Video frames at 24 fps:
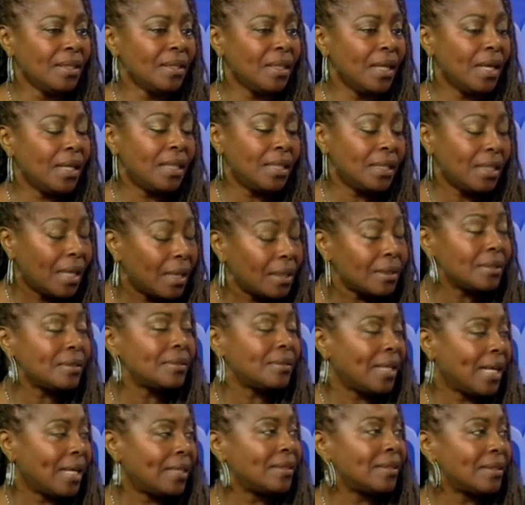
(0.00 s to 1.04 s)
and an
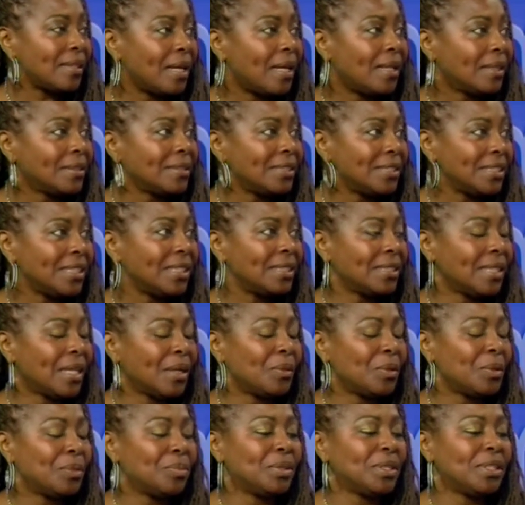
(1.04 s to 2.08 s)
anthology that
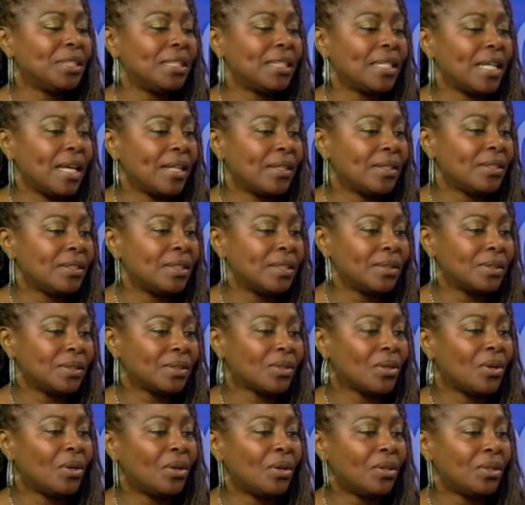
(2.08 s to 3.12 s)
we put together that's
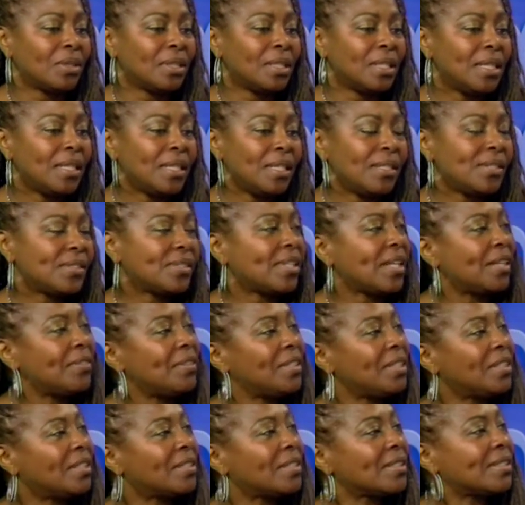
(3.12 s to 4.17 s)
called
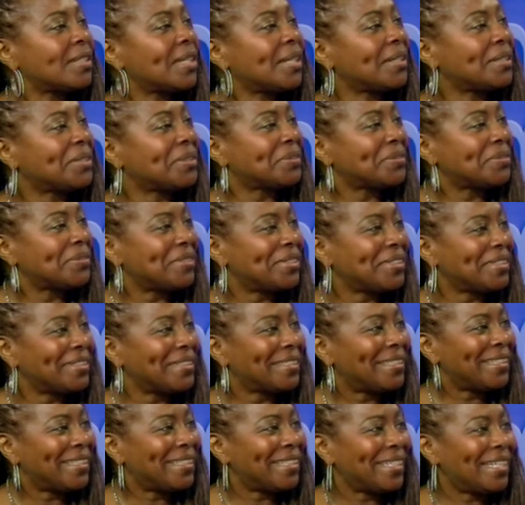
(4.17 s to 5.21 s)
Saving Ourselves
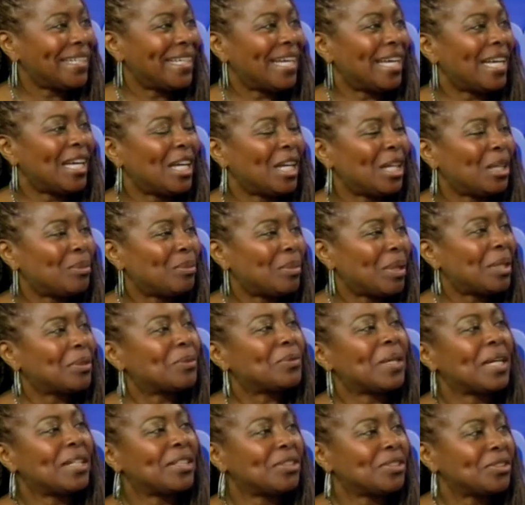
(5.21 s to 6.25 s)
uh, by
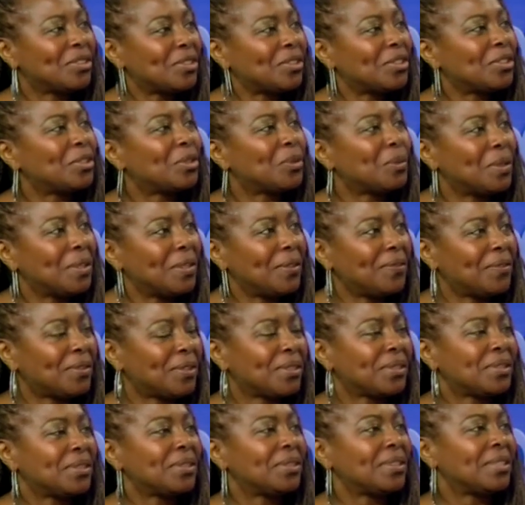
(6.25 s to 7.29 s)
writers of the
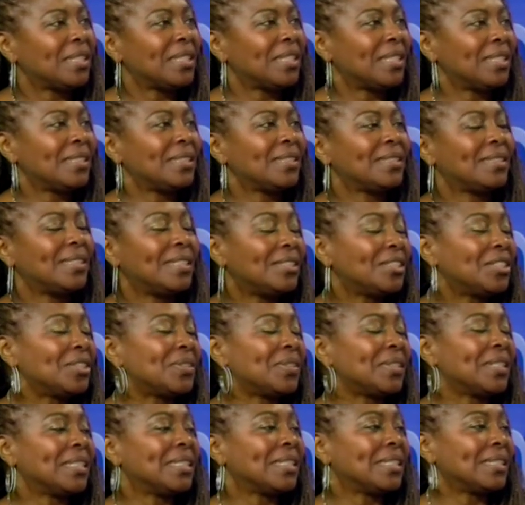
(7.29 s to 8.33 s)
21st
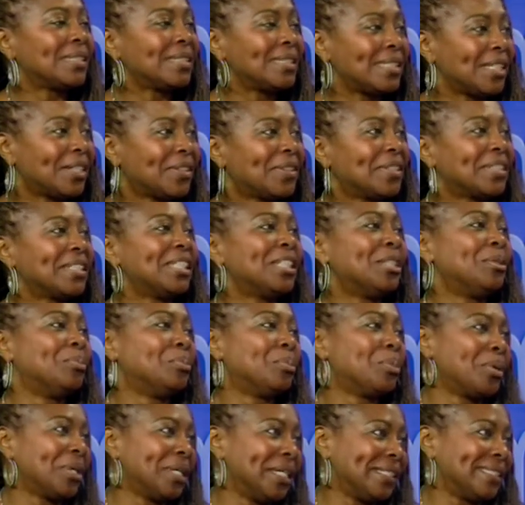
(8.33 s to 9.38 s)
century, A Surrogate
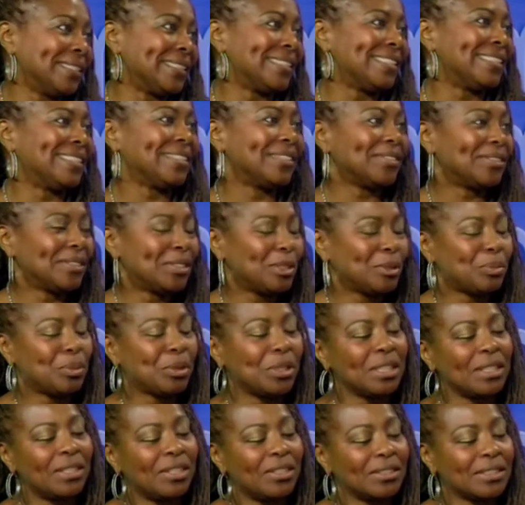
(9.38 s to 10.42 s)
Embrace. Uh, it was a
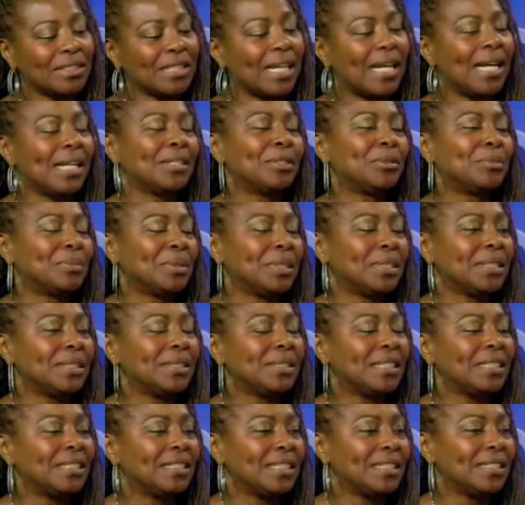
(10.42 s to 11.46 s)
pretty long title, but it,
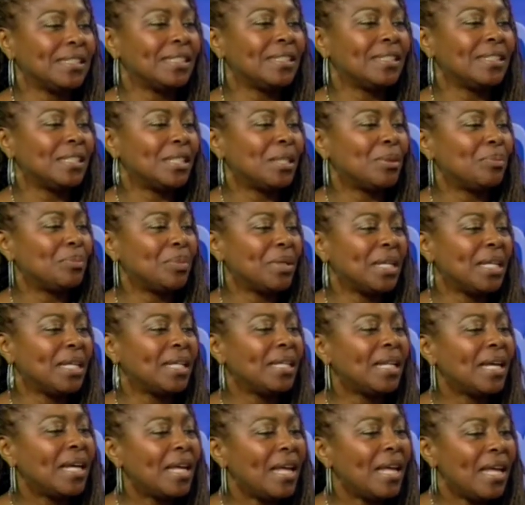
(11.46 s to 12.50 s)
it just ended up being,
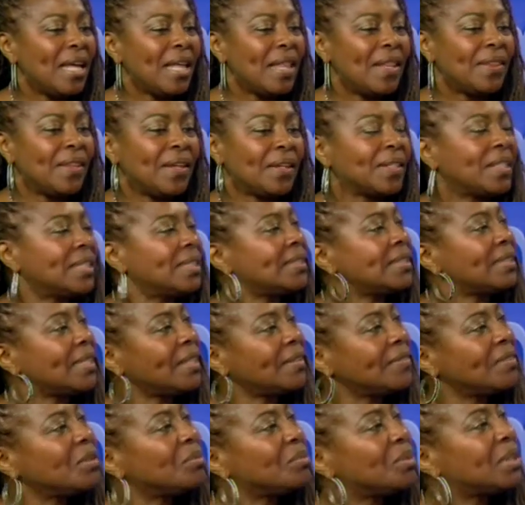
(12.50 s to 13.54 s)
they're going to
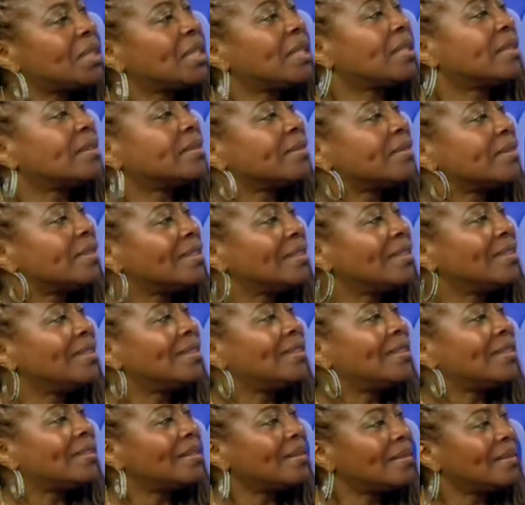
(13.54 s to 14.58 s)
save themselves, you
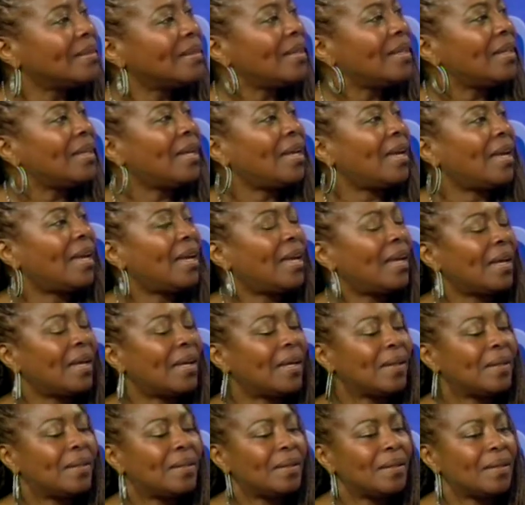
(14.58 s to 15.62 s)
know? Okay.
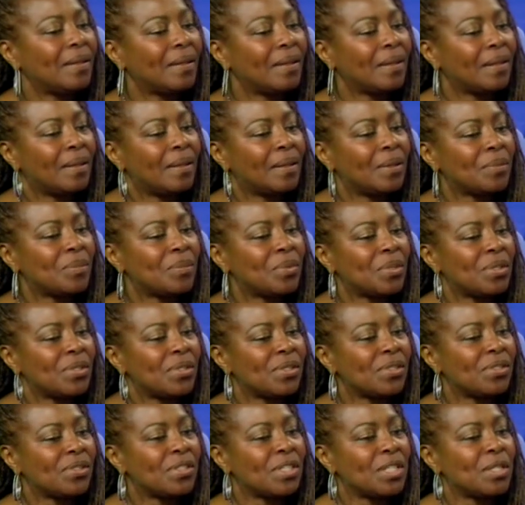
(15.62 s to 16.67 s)
And um,
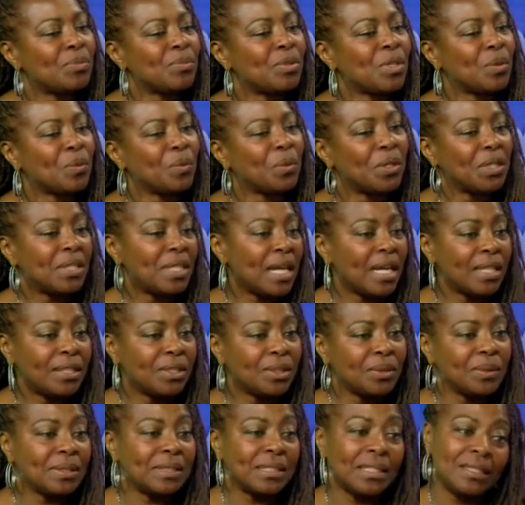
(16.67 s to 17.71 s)
since it seems that we're not
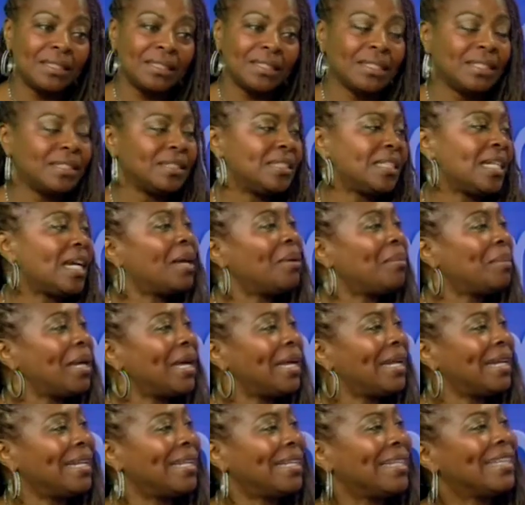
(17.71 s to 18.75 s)
doing such a good job
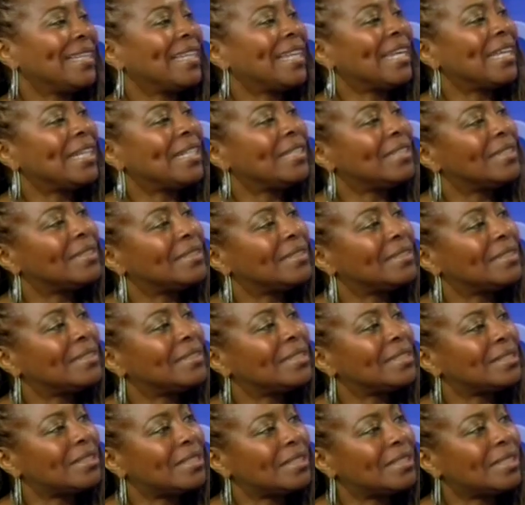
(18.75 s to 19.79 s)
at it, they
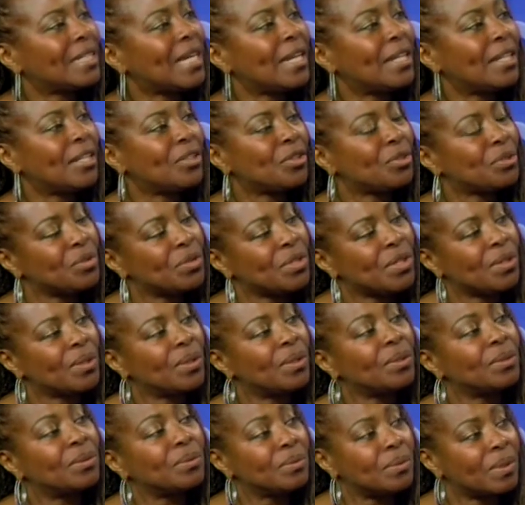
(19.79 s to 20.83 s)
just decided through their
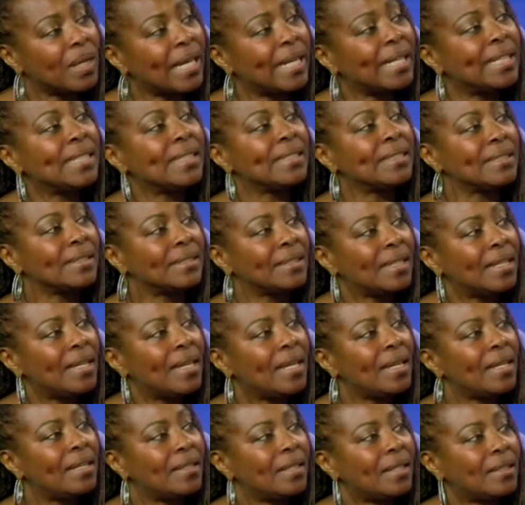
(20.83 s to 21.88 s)
own writings
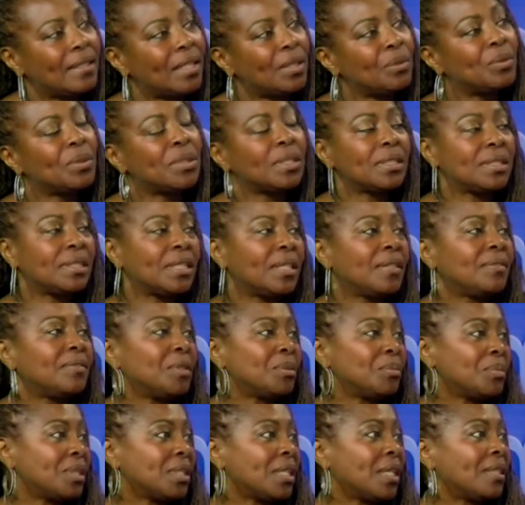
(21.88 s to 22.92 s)
that they want to save
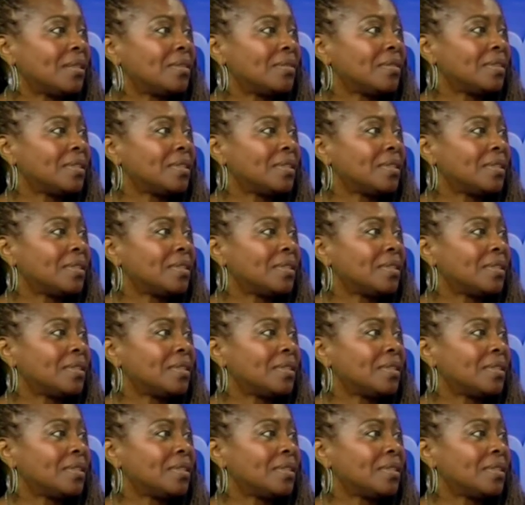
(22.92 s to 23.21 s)
themselves.